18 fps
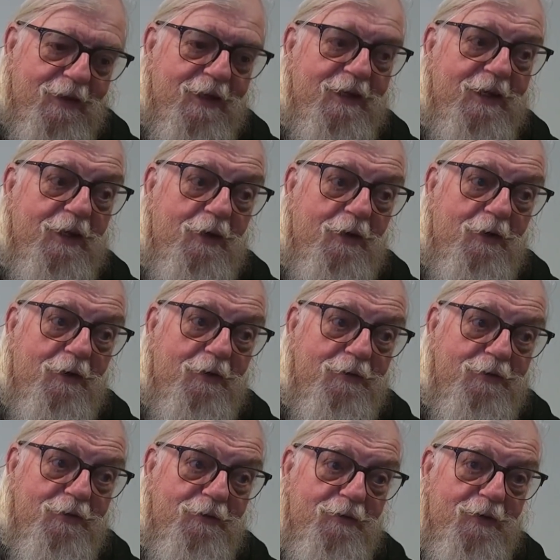and they
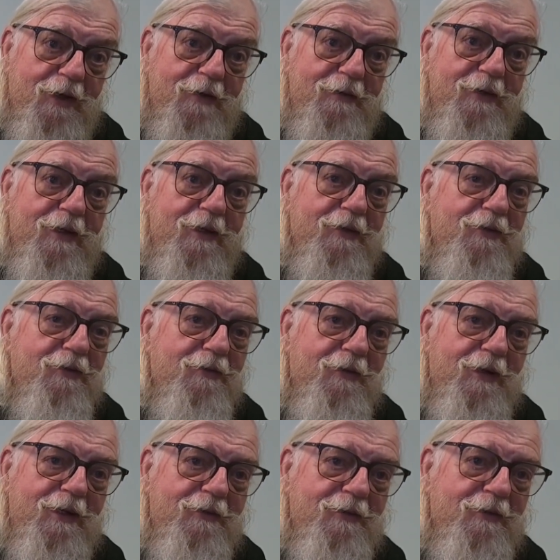all survived not a
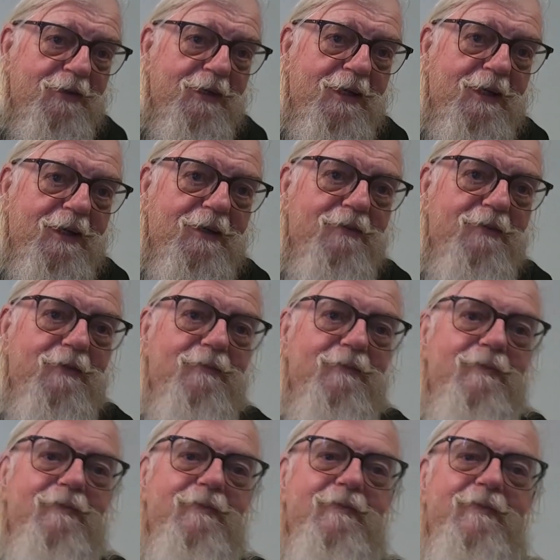scratch on any of
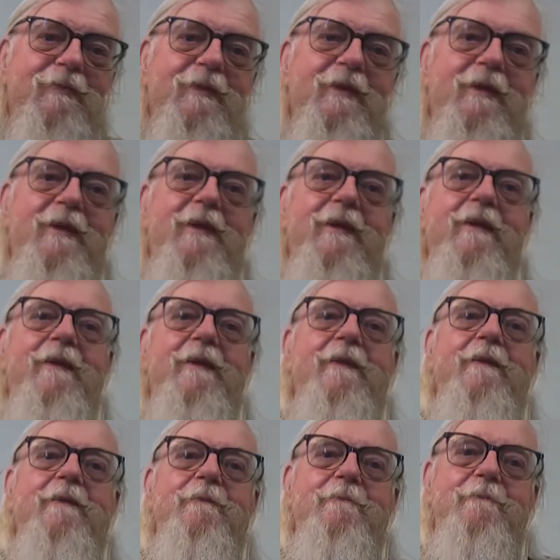
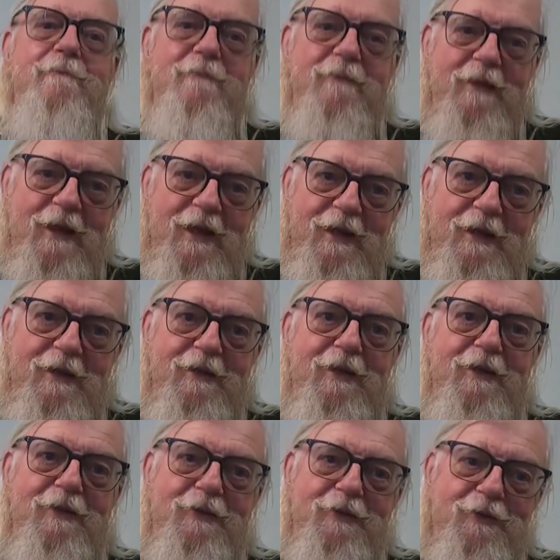them. And
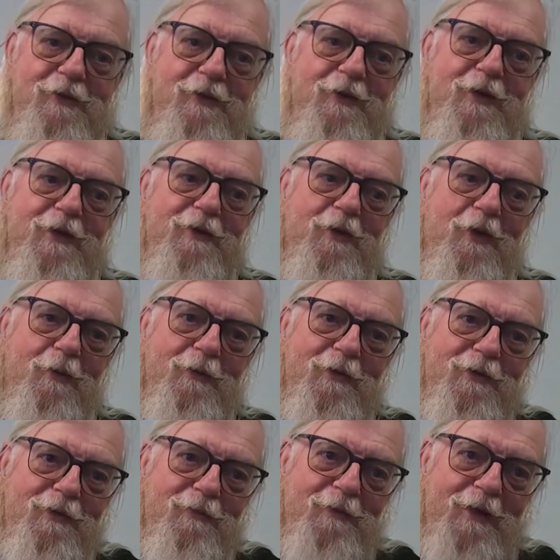another story in
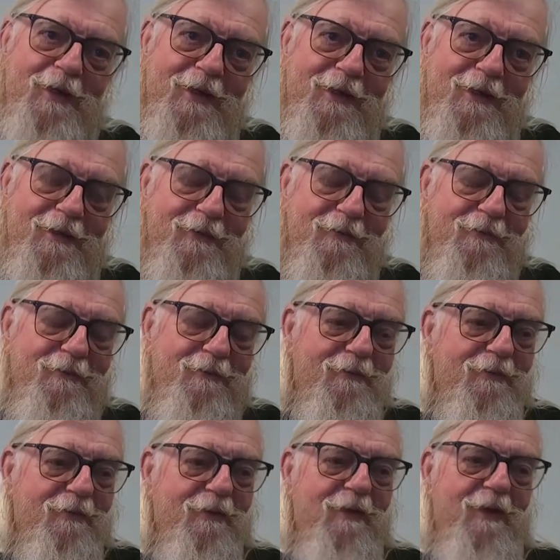Kobe, Japan,
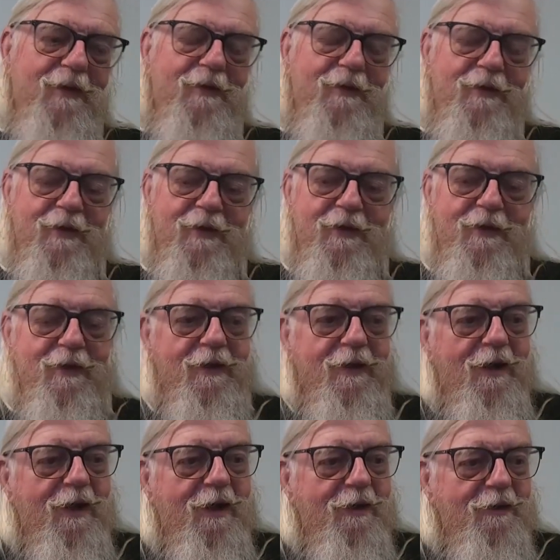
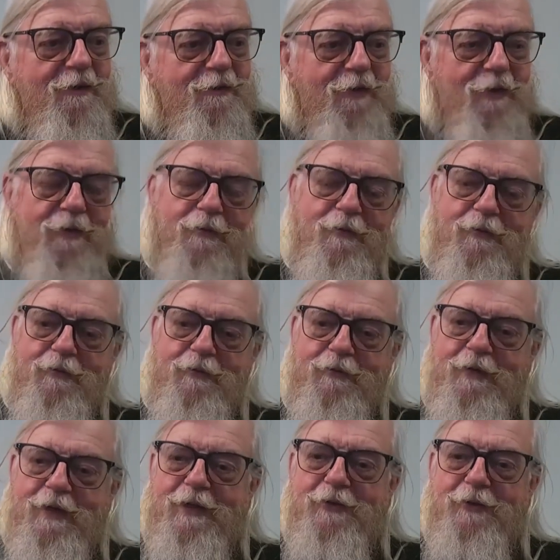out of
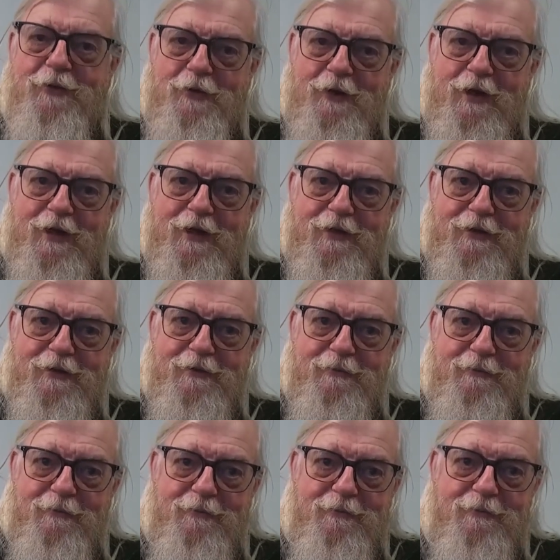Rantoul Island,